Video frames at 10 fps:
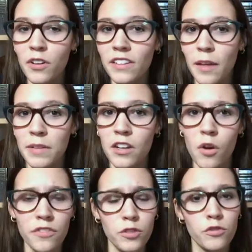and let me
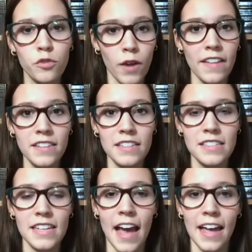know if you've read
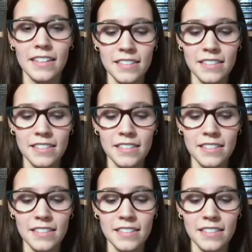these yet.